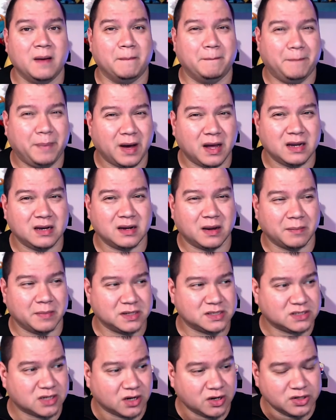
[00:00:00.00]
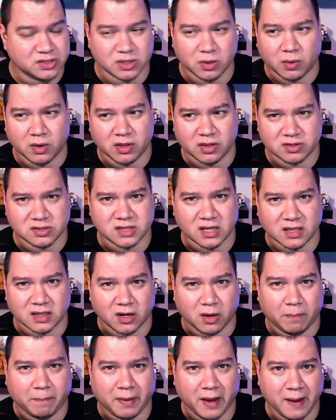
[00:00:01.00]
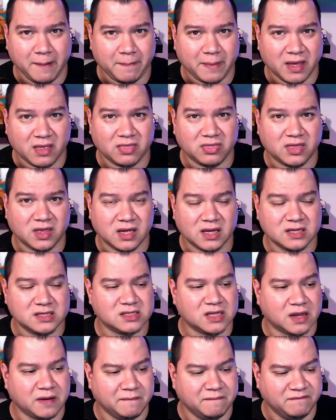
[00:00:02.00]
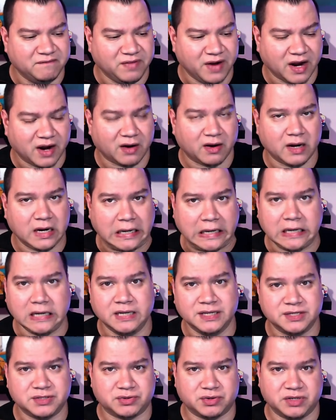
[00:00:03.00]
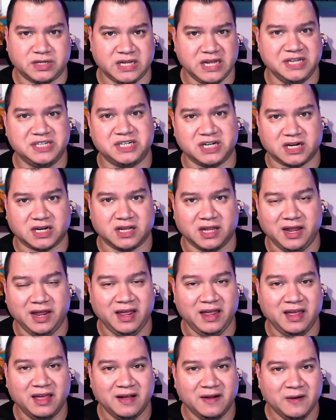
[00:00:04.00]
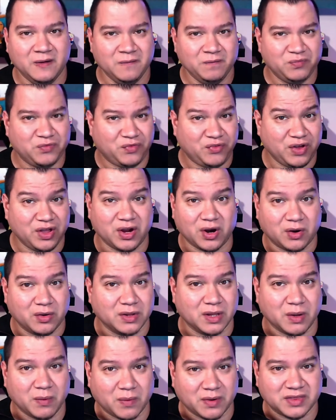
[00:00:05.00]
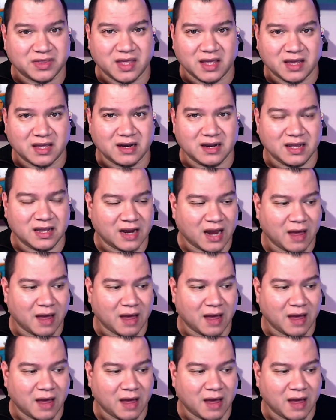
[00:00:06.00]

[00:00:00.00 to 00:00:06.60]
but I'm going to start using one of those like little pipette things and very strategically feed only what they can eat.